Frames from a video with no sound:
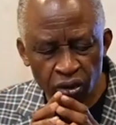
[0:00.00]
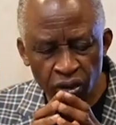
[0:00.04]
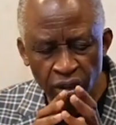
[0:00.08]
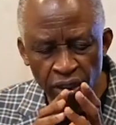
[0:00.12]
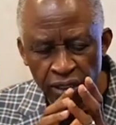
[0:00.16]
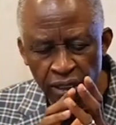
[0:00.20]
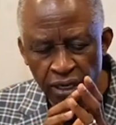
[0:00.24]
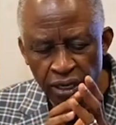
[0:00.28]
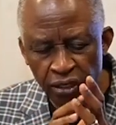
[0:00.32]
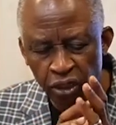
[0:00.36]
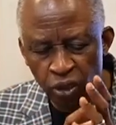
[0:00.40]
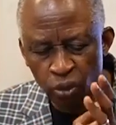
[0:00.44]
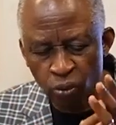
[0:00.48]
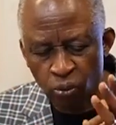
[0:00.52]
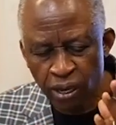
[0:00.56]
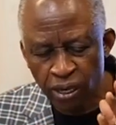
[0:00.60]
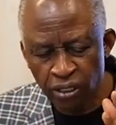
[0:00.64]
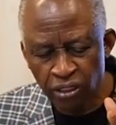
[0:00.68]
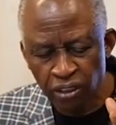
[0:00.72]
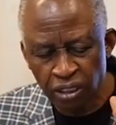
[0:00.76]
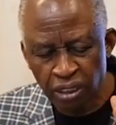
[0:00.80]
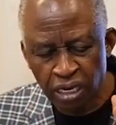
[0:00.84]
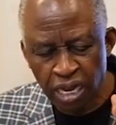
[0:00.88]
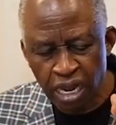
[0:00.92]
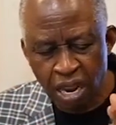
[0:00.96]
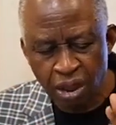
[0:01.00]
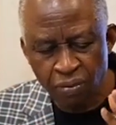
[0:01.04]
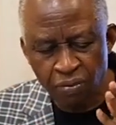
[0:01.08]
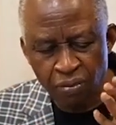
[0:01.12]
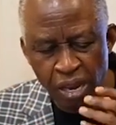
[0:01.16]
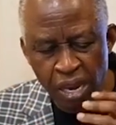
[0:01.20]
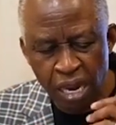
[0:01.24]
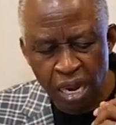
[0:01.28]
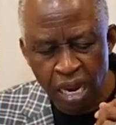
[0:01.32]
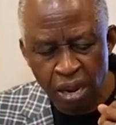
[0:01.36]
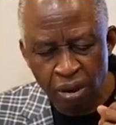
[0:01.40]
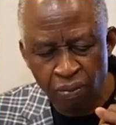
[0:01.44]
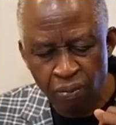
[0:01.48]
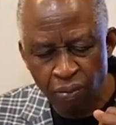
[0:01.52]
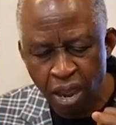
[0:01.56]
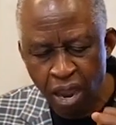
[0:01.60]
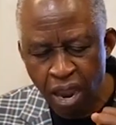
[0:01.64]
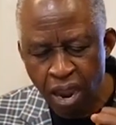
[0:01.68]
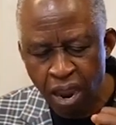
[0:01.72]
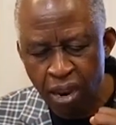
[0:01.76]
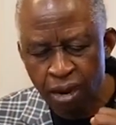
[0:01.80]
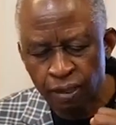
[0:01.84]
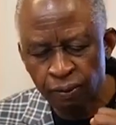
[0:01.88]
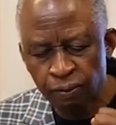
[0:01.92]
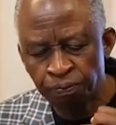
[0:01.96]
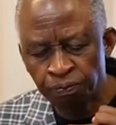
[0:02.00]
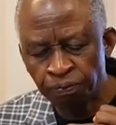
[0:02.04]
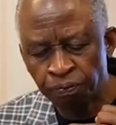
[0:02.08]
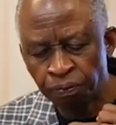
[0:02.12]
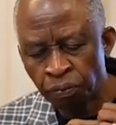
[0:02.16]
In Yeshua's name, amen.